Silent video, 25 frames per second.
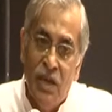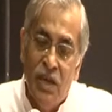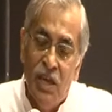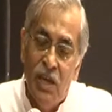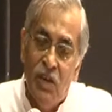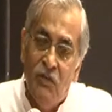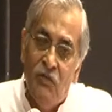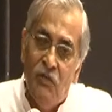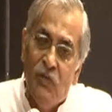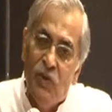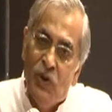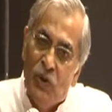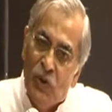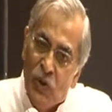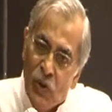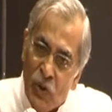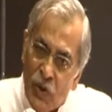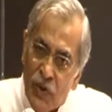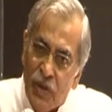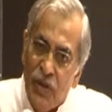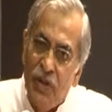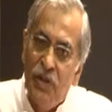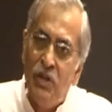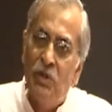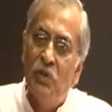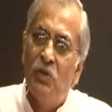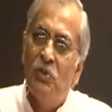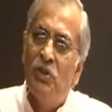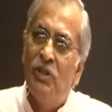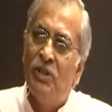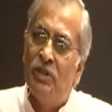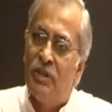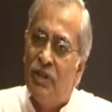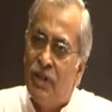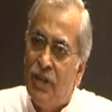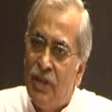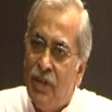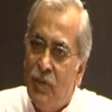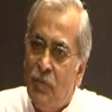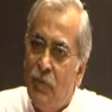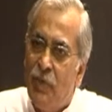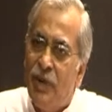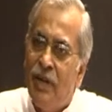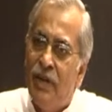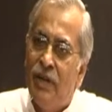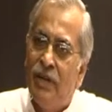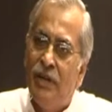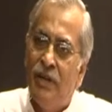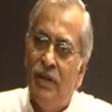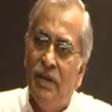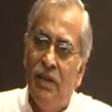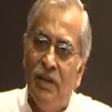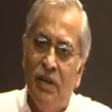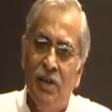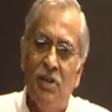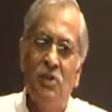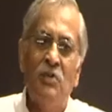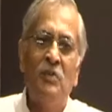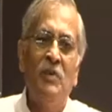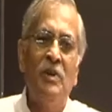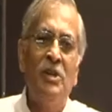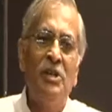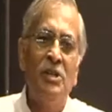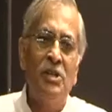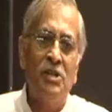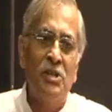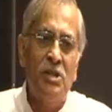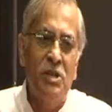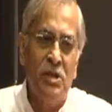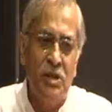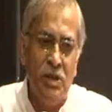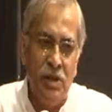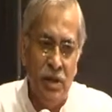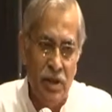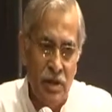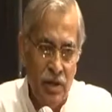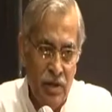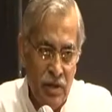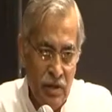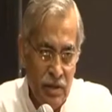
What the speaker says: If we look into the third-party intervention,